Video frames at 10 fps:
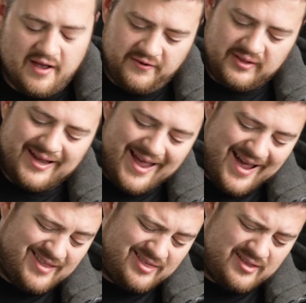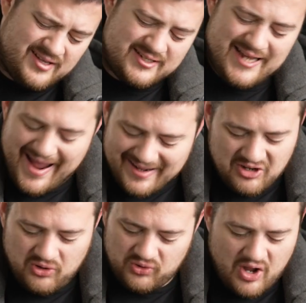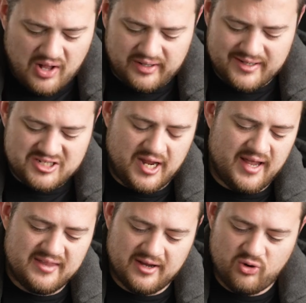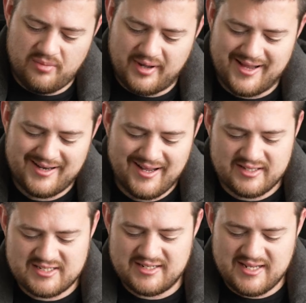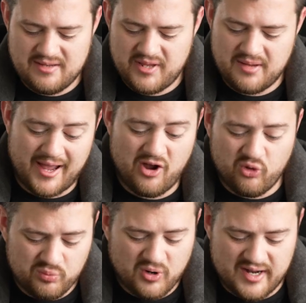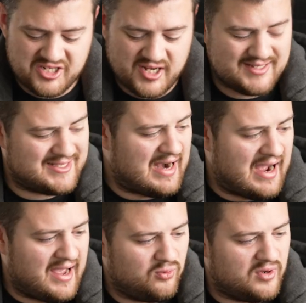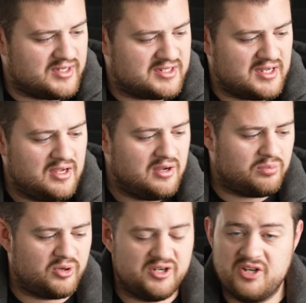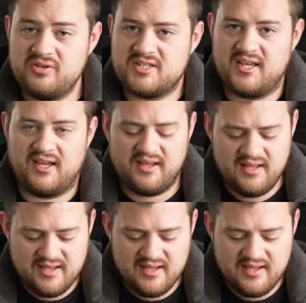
I felt like I had the technical knowledge and the equipment I needed to DP my own projects that I was producing,